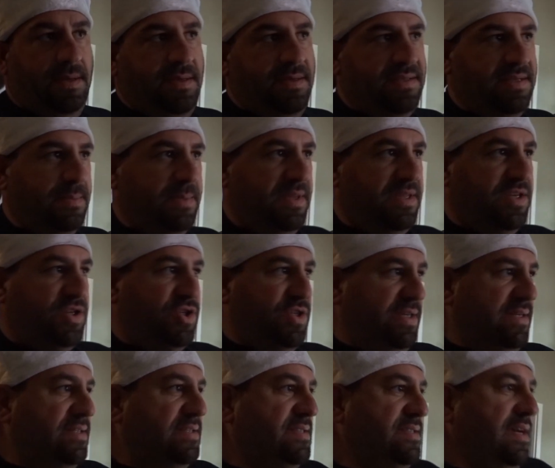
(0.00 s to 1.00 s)
some of the
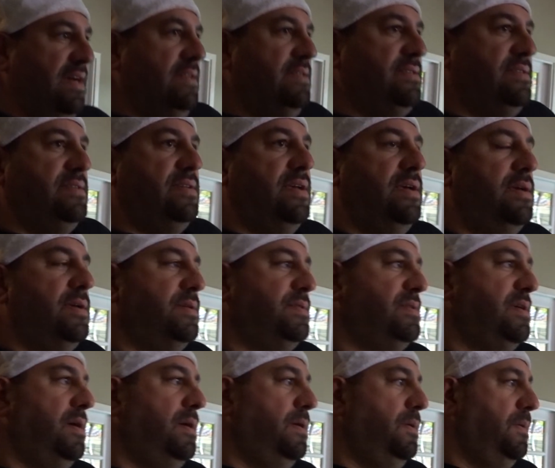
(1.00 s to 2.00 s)
sheet sets.
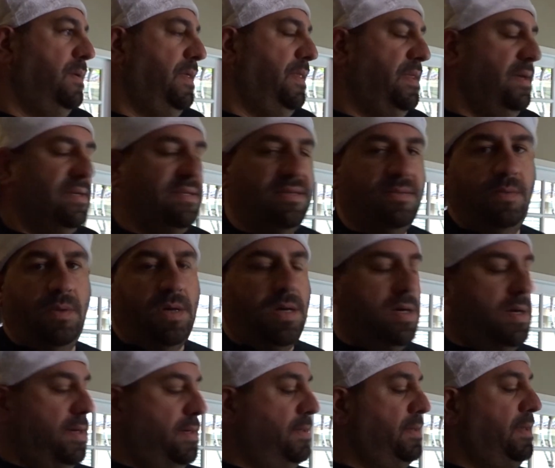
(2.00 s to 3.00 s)
So this
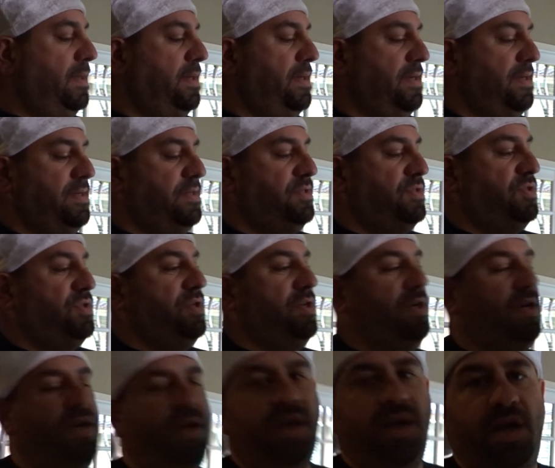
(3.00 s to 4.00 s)
one is
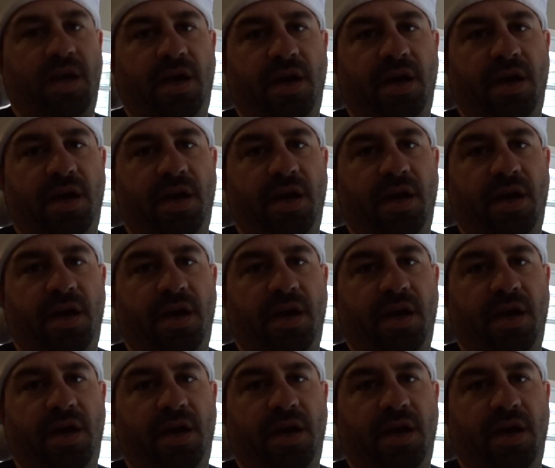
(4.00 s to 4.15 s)
the